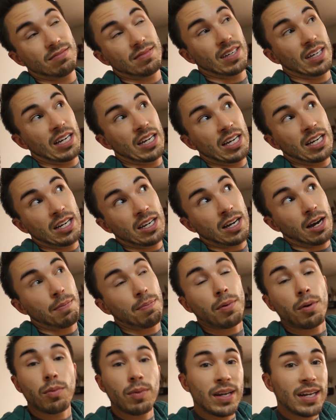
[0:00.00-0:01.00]
a
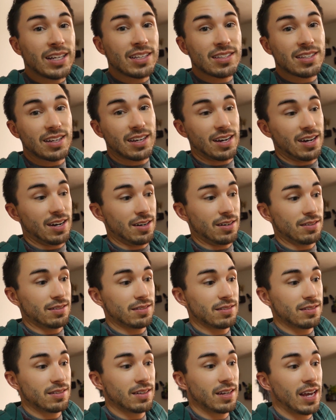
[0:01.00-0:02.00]
couple weeks ago
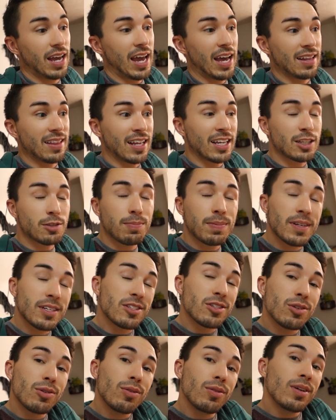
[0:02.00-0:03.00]
and that's been
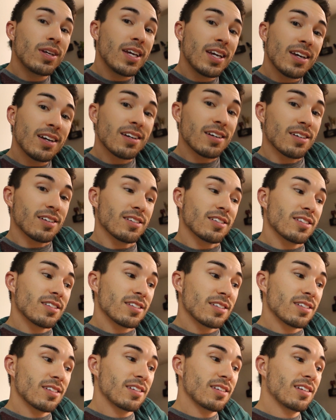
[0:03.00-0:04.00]
2 years